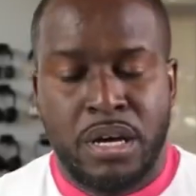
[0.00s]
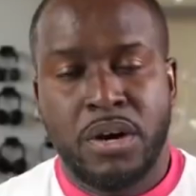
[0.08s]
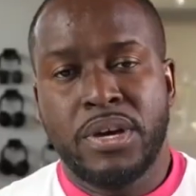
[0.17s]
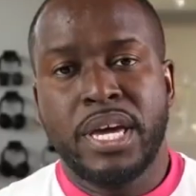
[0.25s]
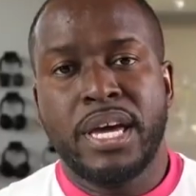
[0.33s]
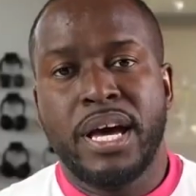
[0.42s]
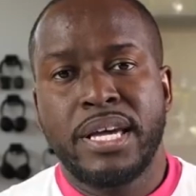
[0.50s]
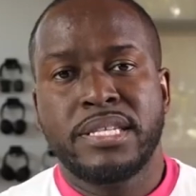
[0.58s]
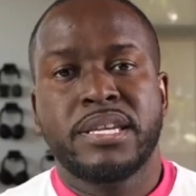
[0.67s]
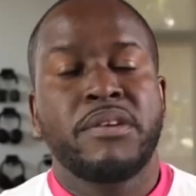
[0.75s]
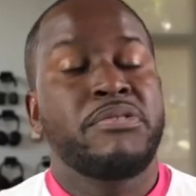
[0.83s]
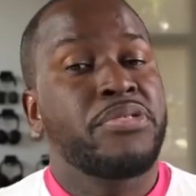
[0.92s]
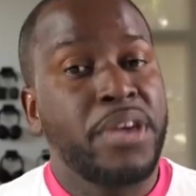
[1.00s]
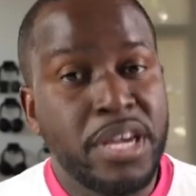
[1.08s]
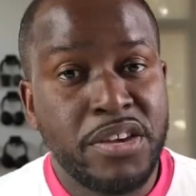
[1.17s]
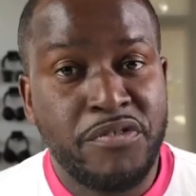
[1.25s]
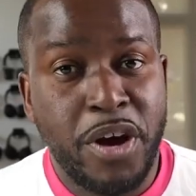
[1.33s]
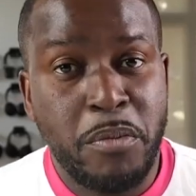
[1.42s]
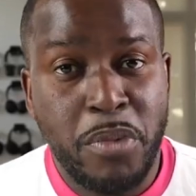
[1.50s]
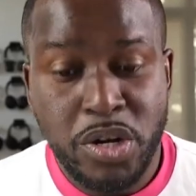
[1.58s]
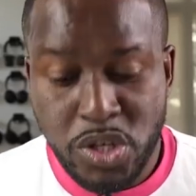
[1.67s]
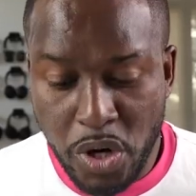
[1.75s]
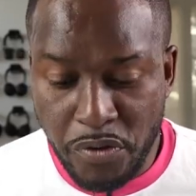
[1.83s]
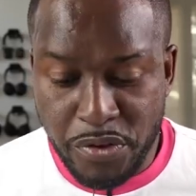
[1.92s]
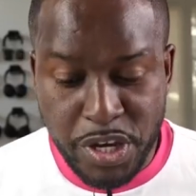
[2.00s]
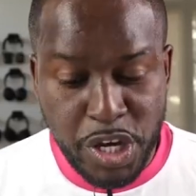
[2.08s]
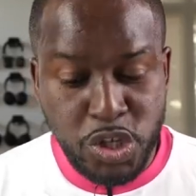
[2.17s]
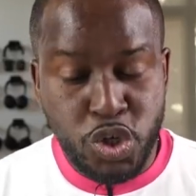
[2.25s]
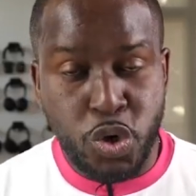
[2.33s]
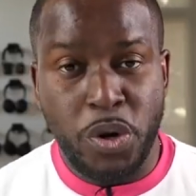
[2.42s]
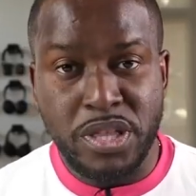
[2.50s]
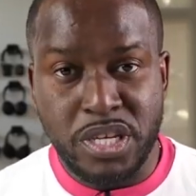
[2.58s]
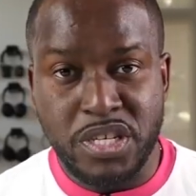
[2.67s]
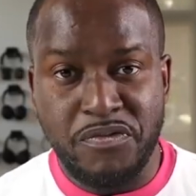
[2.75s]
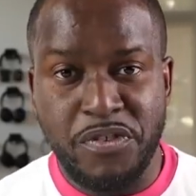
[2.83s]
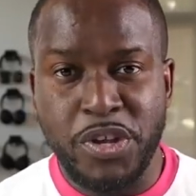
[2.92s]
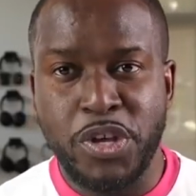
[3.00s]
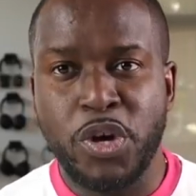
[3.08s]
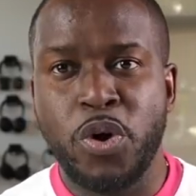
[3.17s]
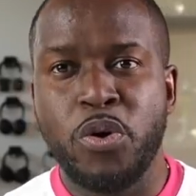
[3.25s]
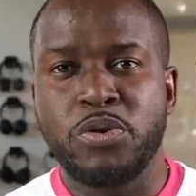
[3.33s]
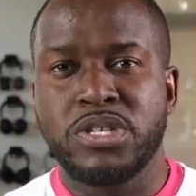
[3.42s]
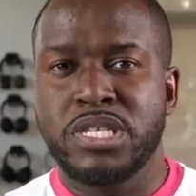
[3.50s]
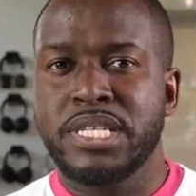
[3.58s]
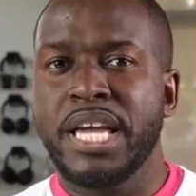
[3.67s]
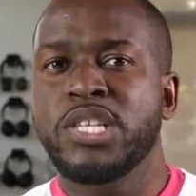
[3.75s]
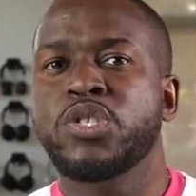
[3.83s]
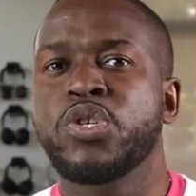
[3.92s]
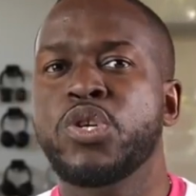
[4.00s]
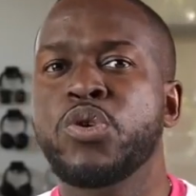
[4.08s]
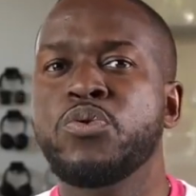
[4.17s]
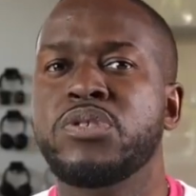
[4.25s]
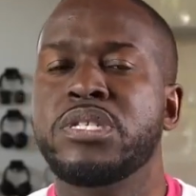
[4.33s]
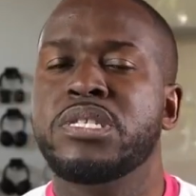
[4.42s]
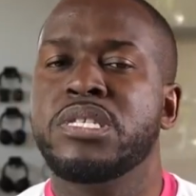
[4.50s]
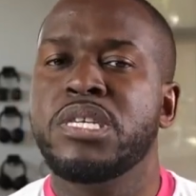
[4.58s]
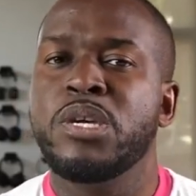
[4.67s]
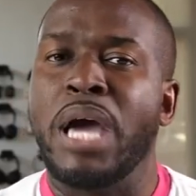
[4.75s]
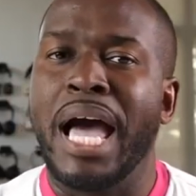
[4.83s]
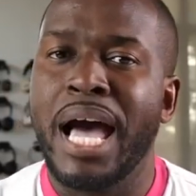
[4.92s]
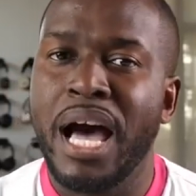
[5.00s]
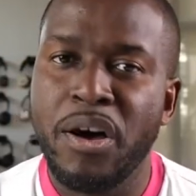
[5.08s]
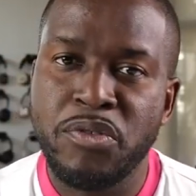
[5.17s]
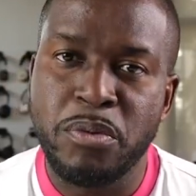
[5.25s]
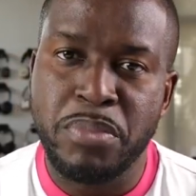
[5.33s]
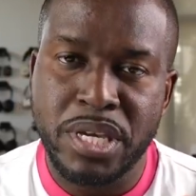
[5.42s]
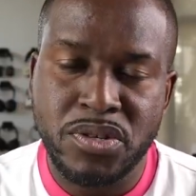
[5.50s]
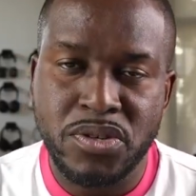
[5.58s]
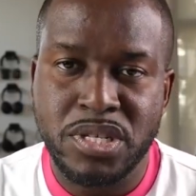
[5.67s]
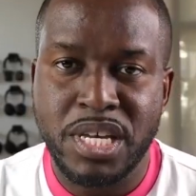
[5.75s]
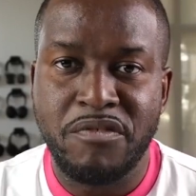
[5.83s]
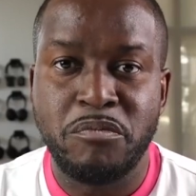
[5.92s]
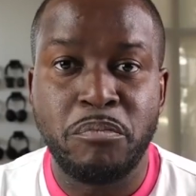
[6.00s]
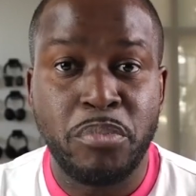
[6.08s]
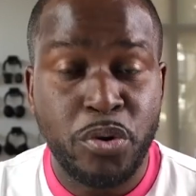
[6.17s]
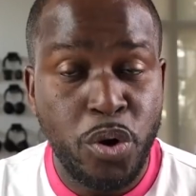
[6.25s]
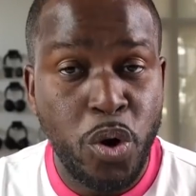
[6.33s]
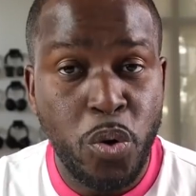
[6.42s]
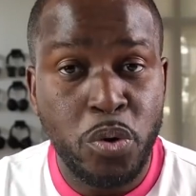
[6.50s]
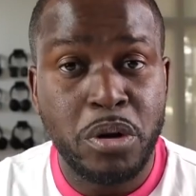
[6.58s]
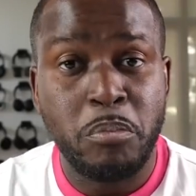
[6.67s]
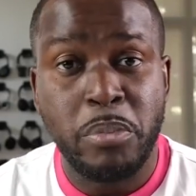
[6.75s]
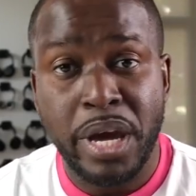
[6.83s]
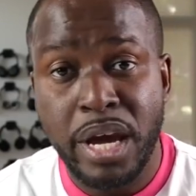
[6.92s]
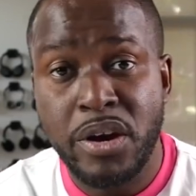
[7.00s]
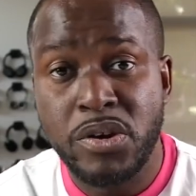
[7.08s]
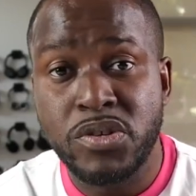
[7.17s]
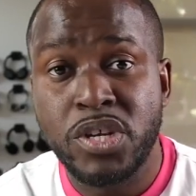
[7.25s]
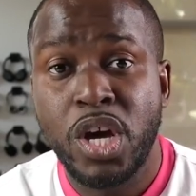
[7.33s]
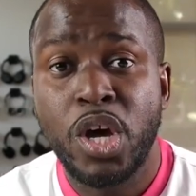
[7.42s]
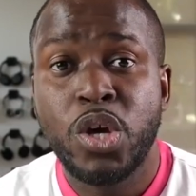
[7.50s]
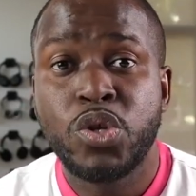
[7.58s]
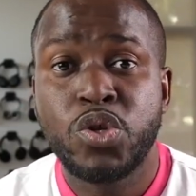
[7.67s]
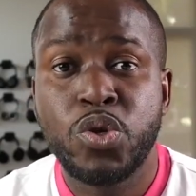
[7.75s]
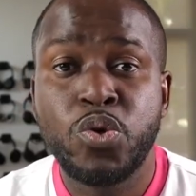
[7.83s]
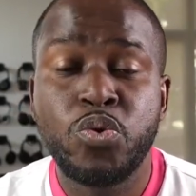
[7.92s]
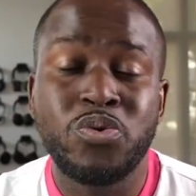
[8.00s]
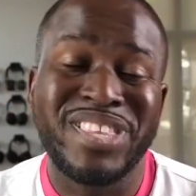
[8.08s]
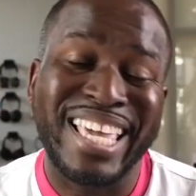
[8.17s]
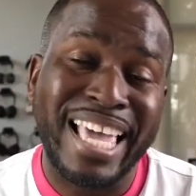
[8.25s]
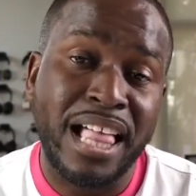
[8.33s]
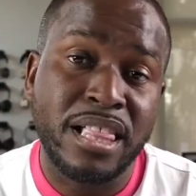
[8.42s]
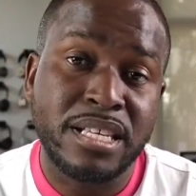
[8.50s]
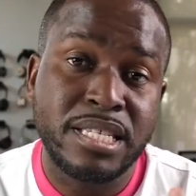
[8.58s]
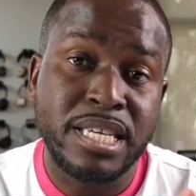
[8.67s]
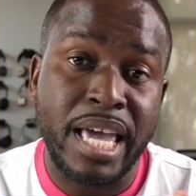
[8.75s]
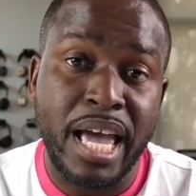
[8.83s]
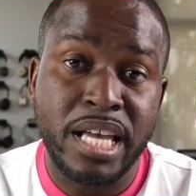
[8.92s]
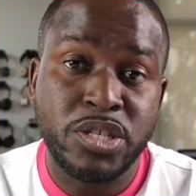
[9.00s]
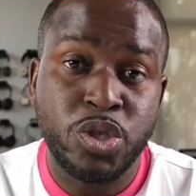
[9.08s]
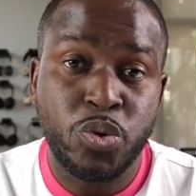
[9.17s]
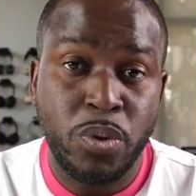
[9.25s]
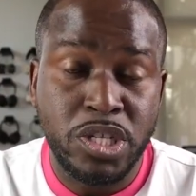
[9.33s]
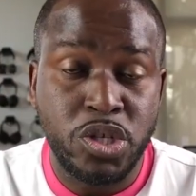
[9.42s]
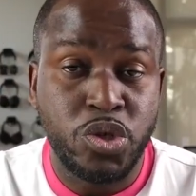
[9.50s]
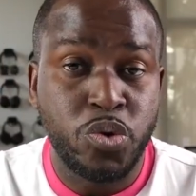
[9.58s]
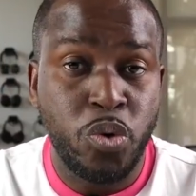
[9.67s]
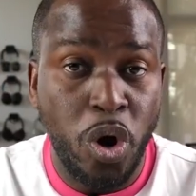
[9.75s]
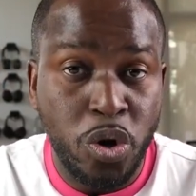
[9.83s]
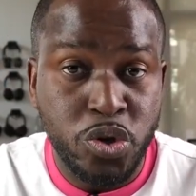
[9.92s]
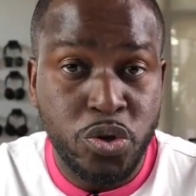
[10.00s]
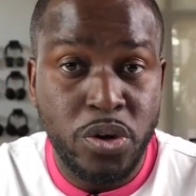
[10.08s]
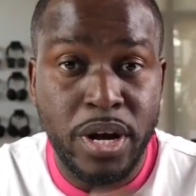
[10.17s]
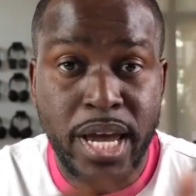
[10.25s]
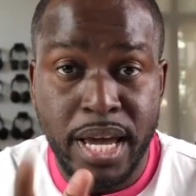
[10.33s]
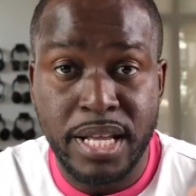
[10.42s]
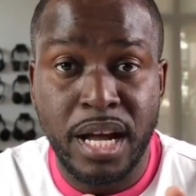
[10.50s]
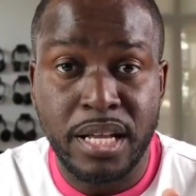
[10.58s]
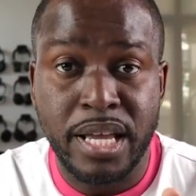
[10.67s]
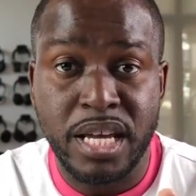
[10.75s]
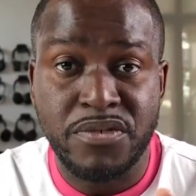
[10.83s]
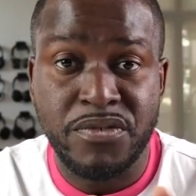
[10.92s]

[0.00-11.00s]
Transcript: Okay guys, thank you very much. Hopefully you enjoyed this video. Stay tuned to see how the Pixel 7 Pro compares to the Galaxy S22 Ultra in our next